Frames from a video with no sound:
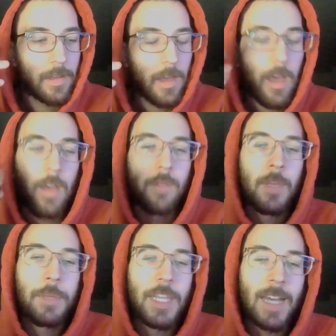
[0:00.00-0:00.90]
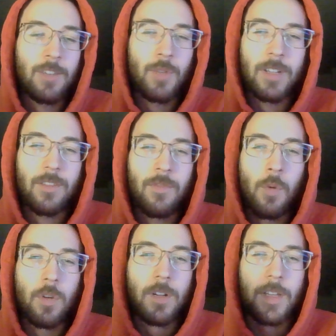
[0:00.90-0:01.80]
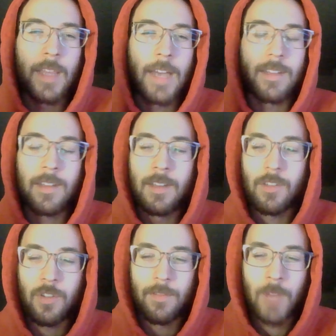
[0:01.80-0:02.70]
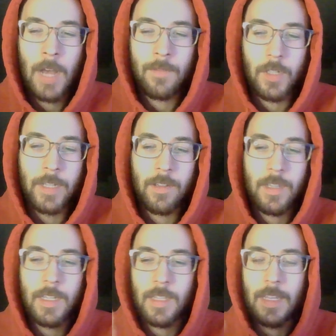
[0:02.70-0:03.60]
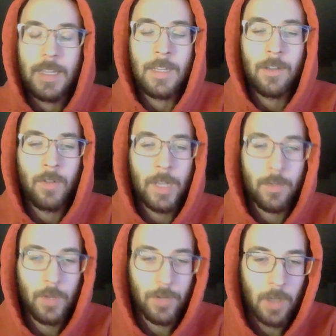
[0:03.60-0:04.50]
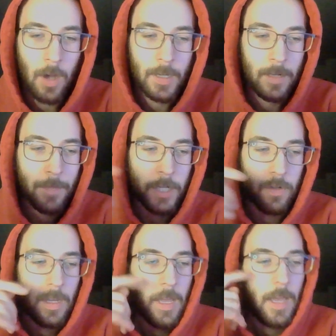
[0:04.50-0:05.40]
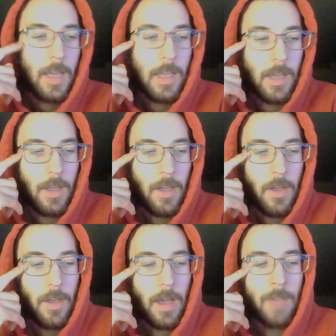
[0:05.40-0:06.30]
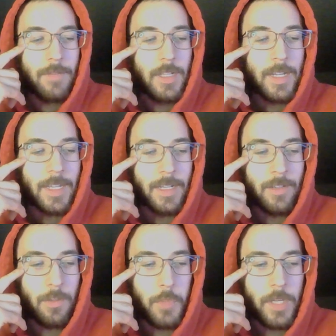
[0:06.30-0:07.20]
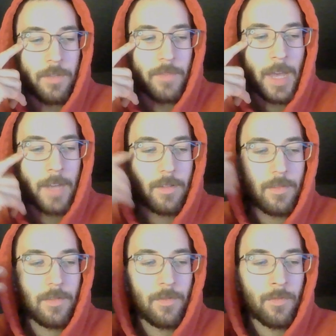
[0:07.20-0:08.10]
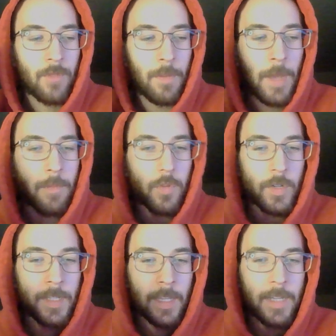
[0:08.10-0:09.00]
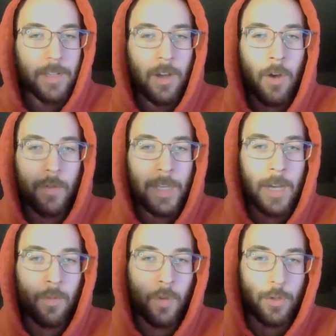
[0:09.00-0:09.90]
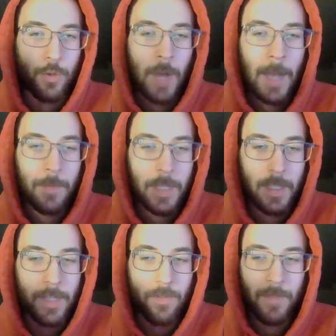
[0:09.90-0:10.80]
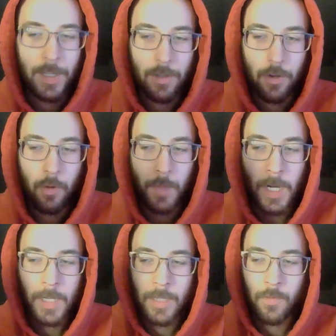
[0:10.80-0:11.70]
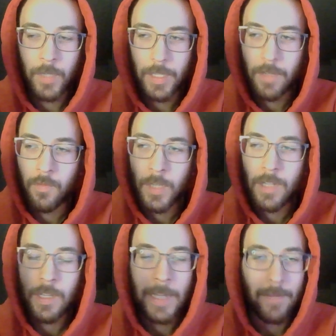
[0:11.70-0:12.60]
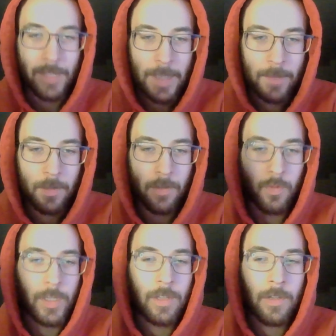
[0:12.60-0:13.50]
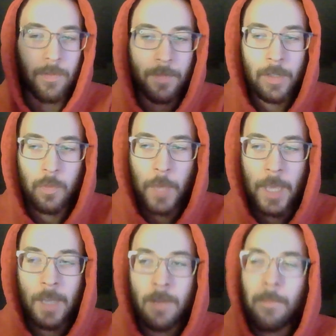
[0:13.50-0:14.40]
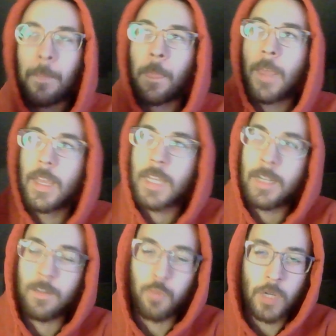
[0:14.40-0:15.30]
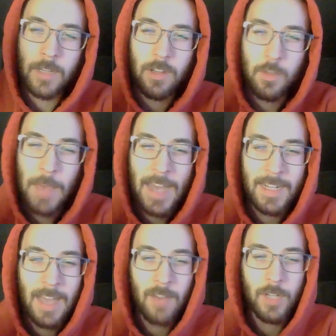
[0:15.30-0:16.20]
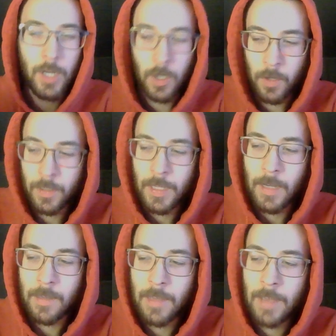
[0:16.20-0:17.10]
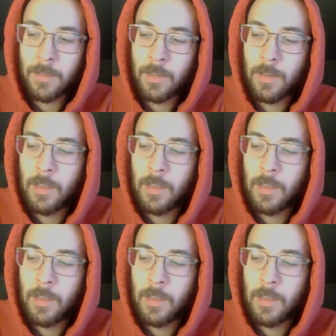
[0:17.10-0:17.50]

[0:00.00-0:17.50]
Maybe that's what it's for, that survival instinct, the ego, like we were talking about. I feel like it is a bit of that, remembering like, oh yeah, we're trapped in this physical body, we still have senses, we still feel pain. It kind of brings us back down to earth in a sense.